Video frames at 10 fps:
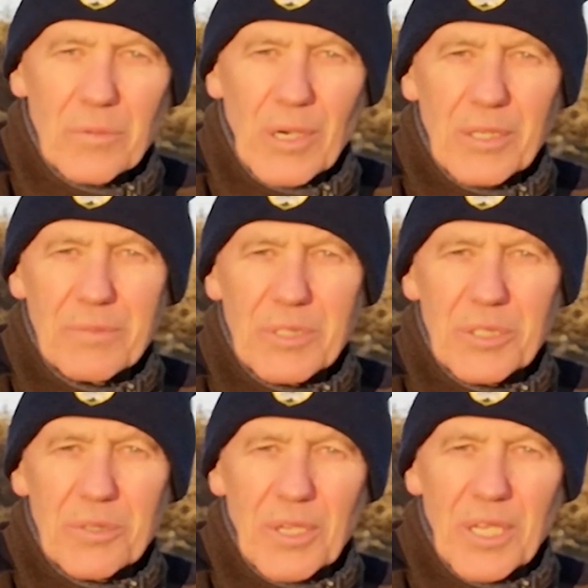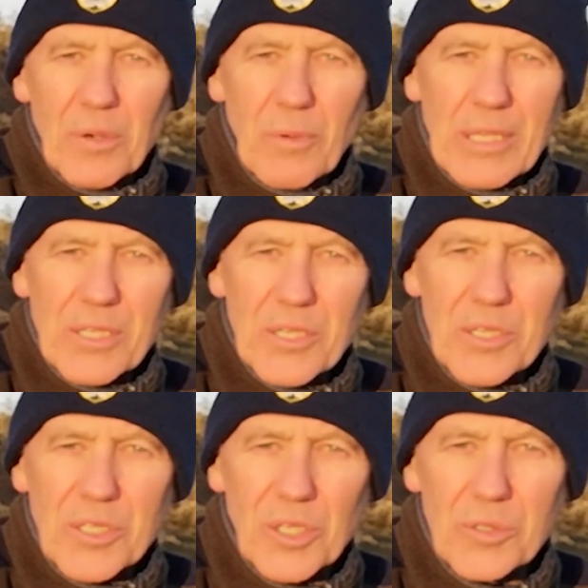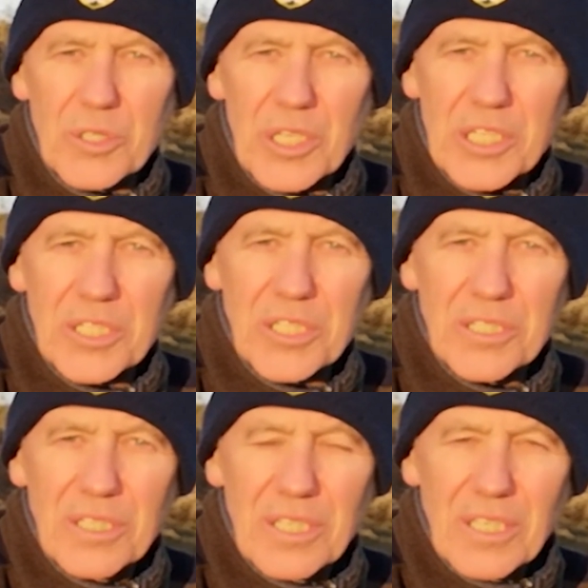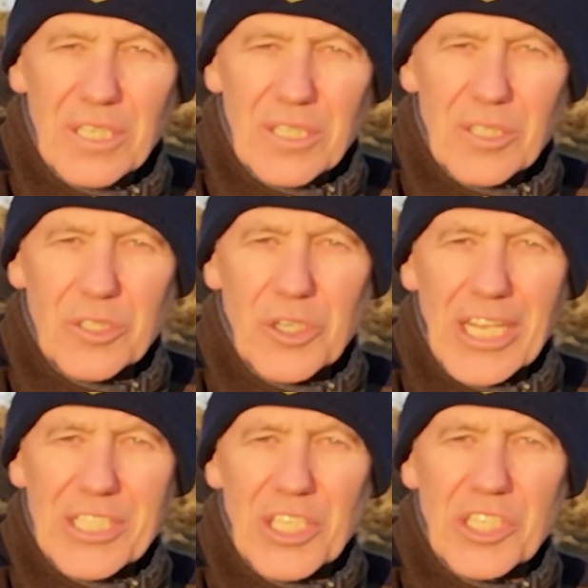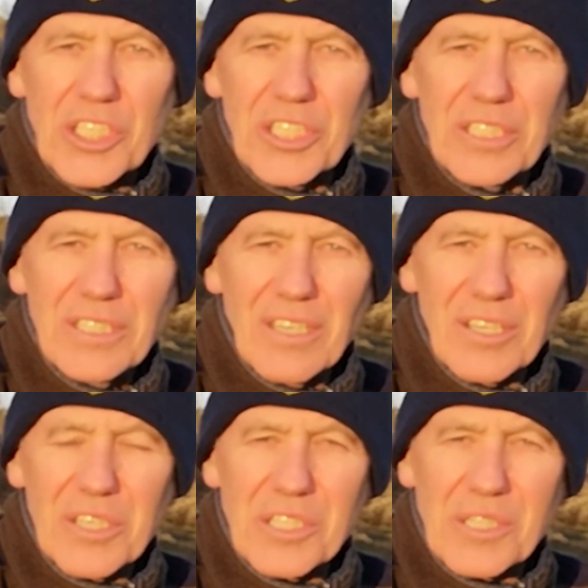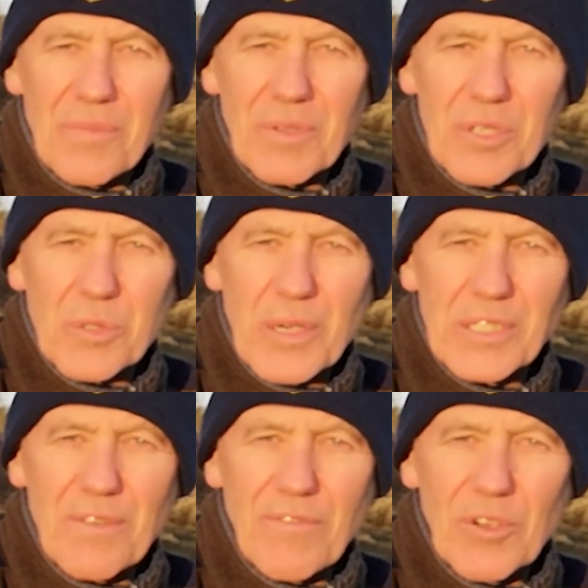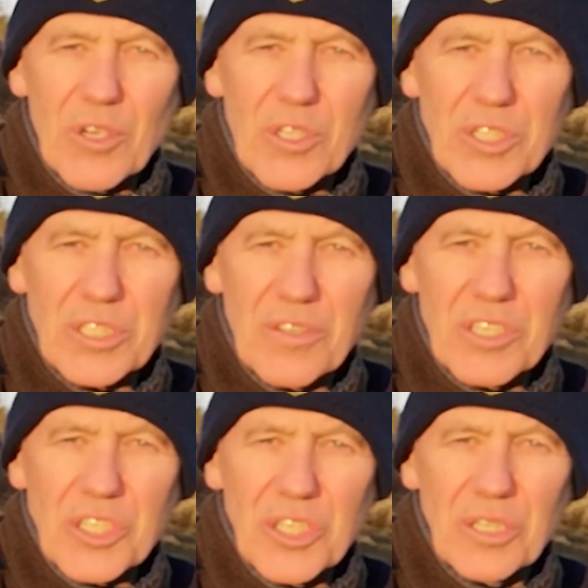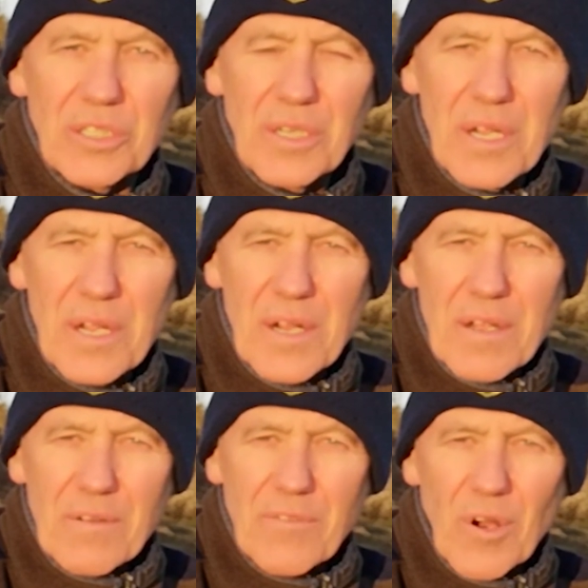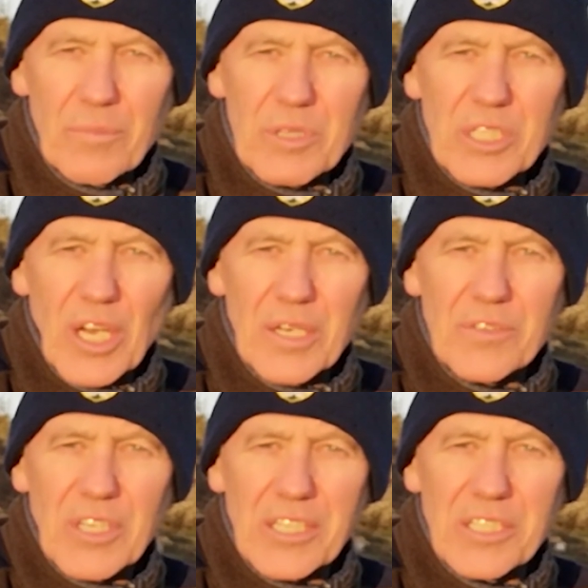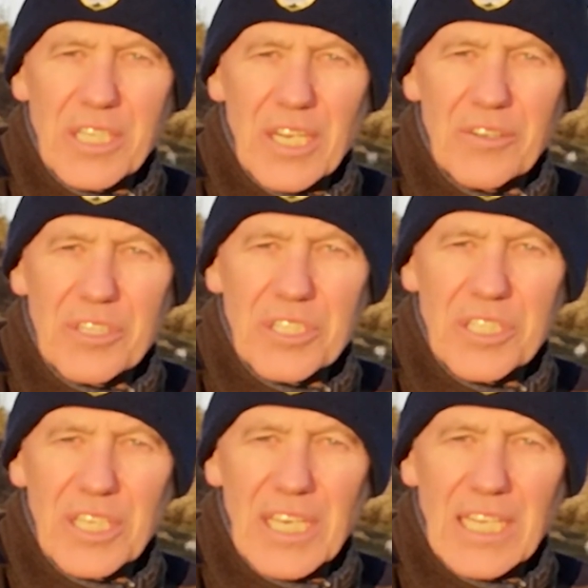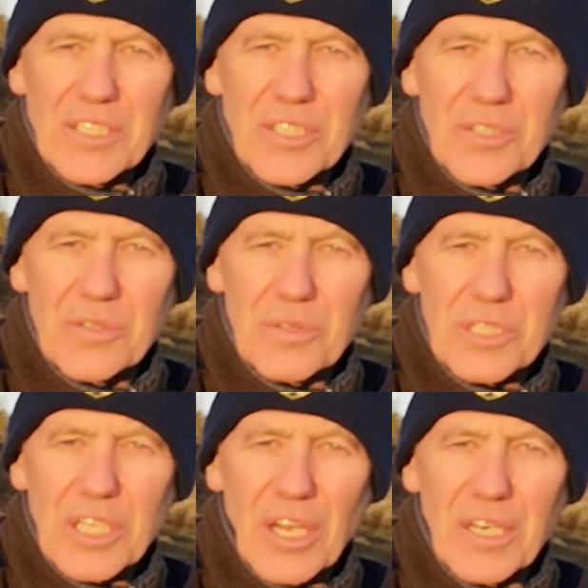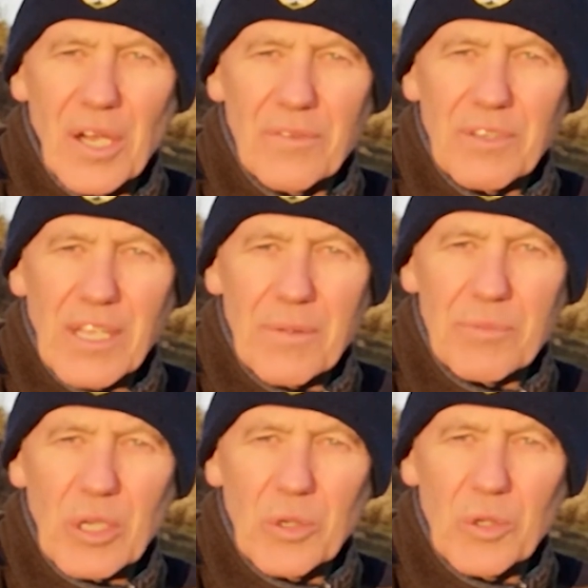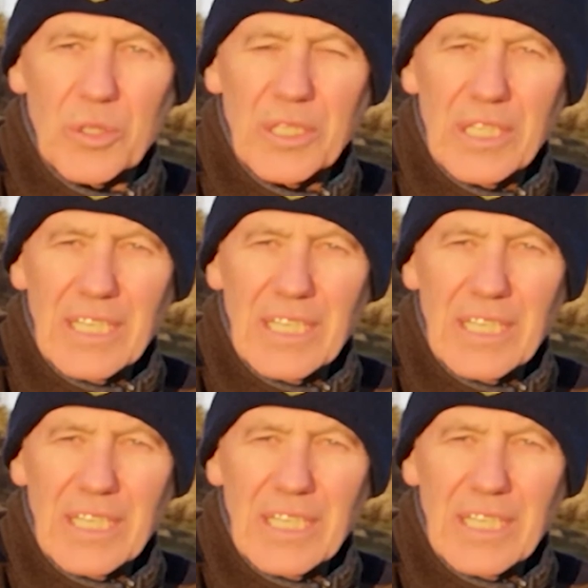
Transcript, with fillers: and welcome to the winter solstice, the transition on December the twenty first this year from the sign of Sagittarius and into the sign of Capricorn.